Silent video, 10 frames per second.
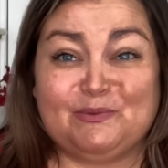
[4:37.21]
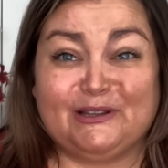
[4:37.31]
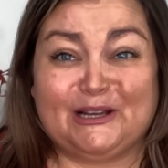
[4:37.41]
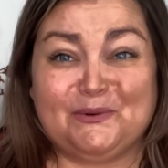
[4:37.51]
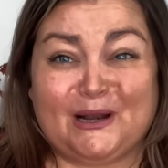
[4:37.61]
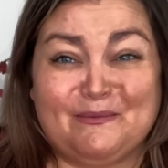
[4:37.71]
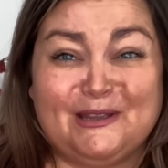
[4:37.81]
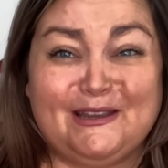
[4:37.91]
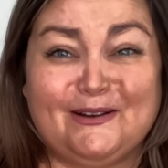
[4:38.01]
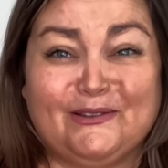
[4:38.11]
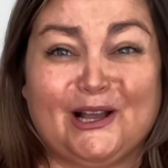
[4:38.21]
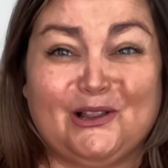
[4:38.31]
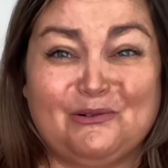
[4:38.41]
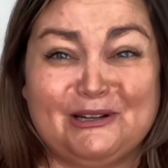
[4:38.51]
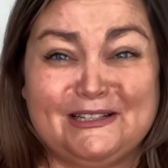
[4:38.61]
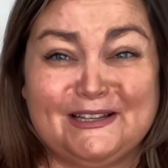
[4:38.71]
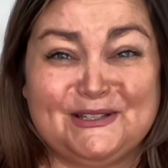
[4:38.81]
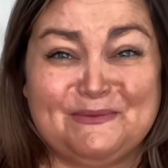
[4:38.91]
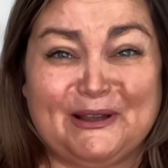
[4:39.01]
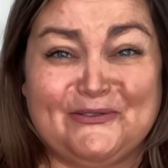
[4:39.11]
but like when I'm here, like look what it does
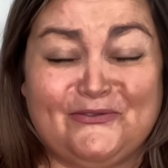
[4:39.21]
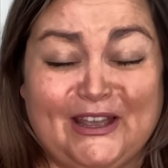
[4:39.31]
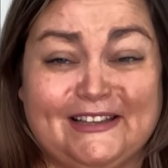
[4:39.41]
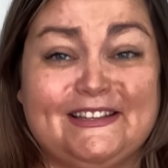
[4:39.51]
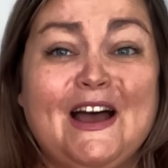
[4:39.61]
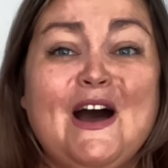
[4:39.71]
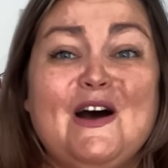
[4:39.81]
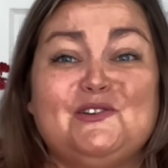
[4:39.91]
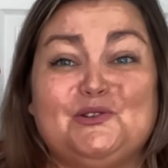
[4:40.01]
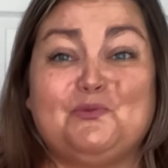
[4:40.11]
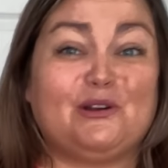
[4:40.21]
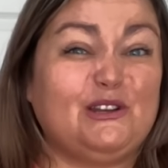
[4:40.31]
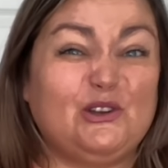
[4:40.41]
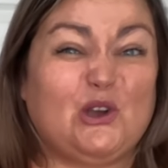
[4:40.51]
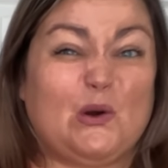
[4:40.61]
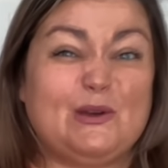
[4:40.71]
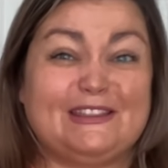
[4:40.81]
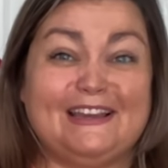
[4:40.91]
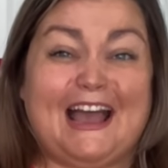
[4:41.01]
to my face. So we're gonna go with it.